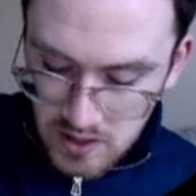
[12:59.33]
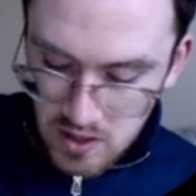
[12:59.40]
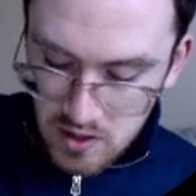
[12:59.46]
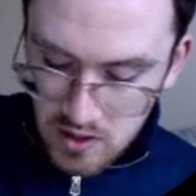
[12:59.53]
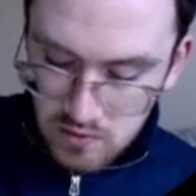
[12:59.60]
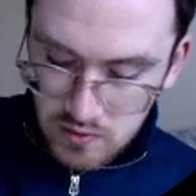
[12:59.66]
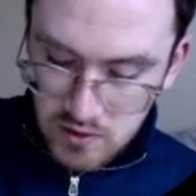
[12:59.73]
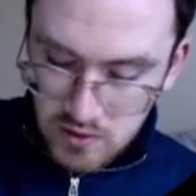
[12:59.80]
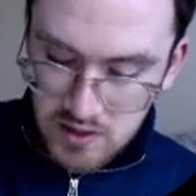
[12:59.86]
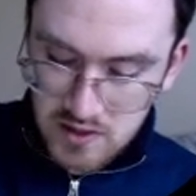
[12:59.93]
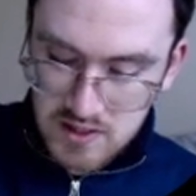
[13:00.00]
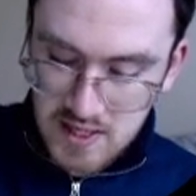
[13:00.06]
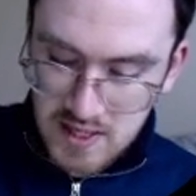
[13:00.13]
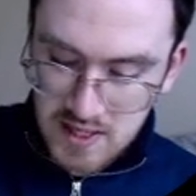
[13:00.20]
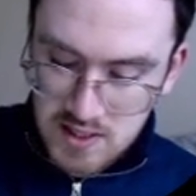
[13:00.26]
We look at the
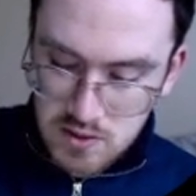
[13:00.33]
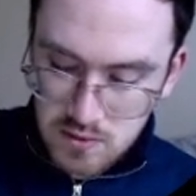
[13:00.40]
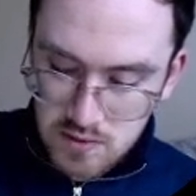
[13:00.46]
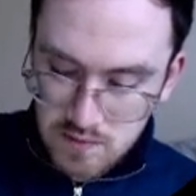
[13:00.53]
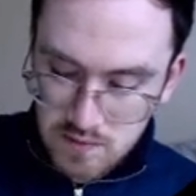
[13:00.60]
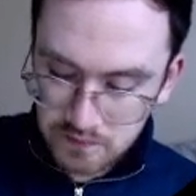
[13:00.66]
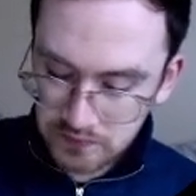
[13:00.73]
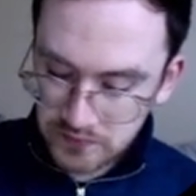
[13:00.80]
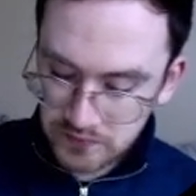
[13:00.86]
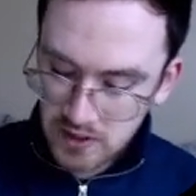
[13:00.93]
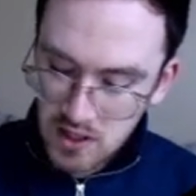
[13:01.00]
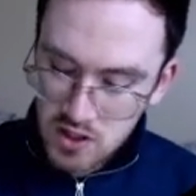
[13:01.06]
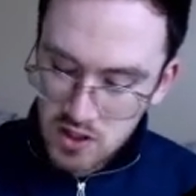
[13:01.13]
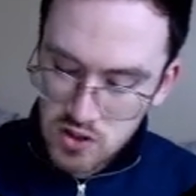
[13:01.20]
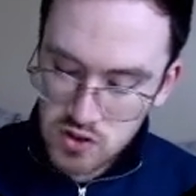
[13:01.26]
next one.
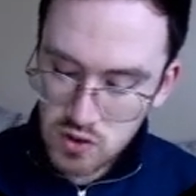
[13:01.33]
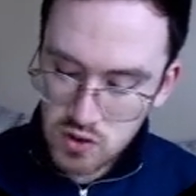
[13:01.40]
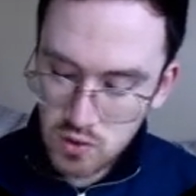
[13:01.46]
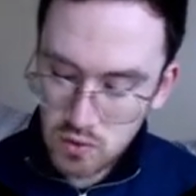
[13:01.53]
So